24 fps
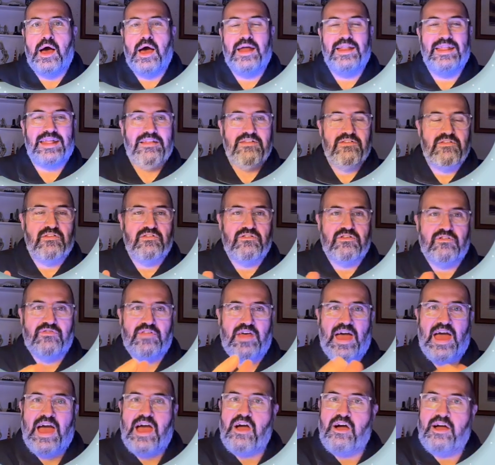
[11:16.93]
instance of
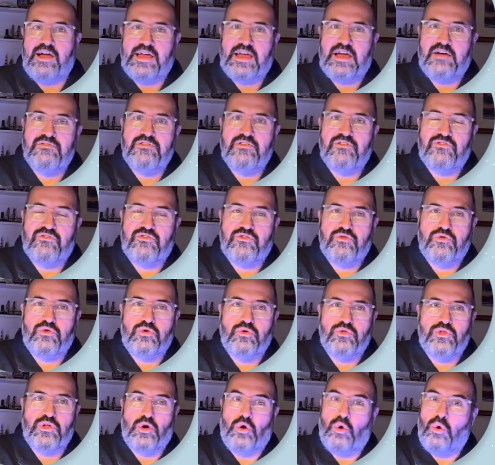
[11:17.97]
that AI governance tool
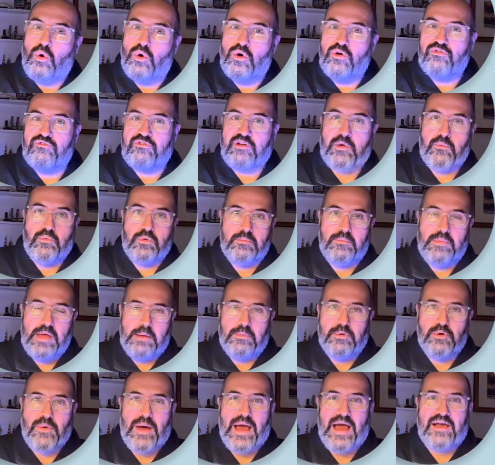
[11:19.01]
that Orchestrate wouldn't be
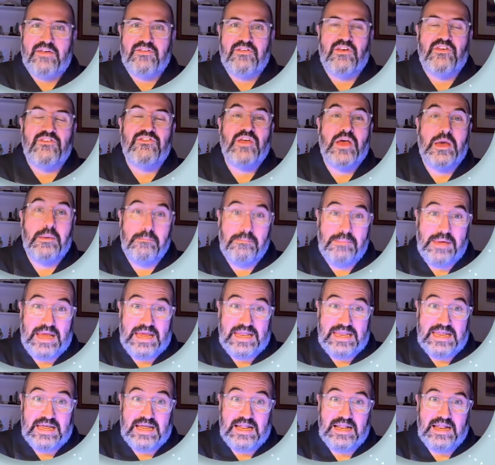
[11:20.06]
able to access
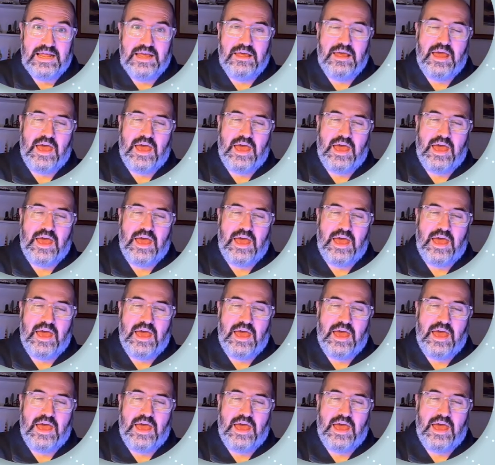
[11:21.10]
immediately.